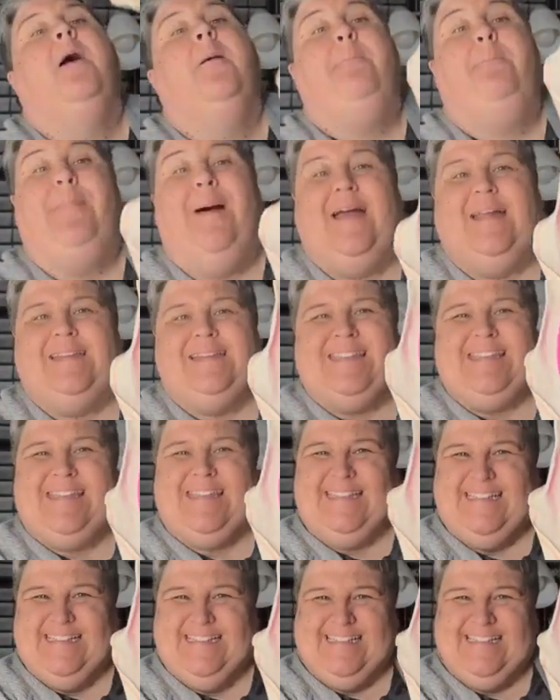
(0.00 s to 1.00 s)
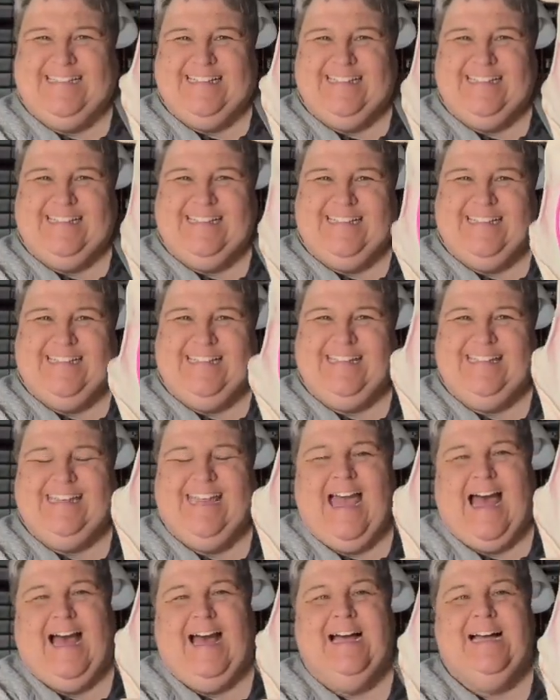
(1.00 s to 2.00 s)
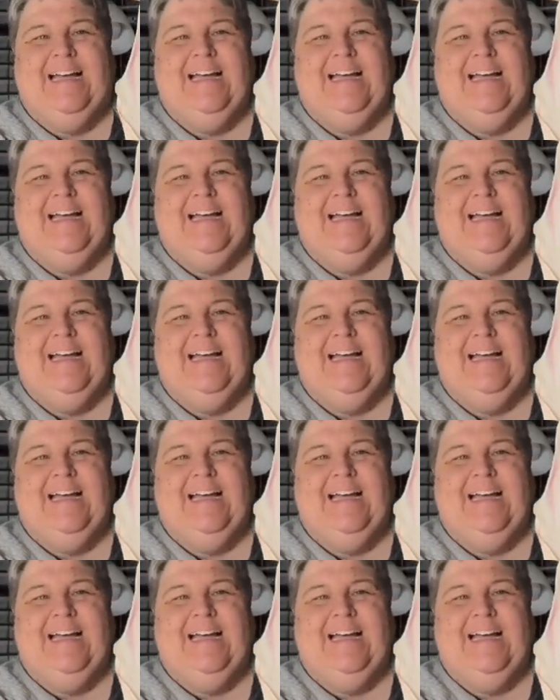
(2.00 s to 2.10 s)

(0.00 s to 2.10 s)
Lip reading: But, yeah.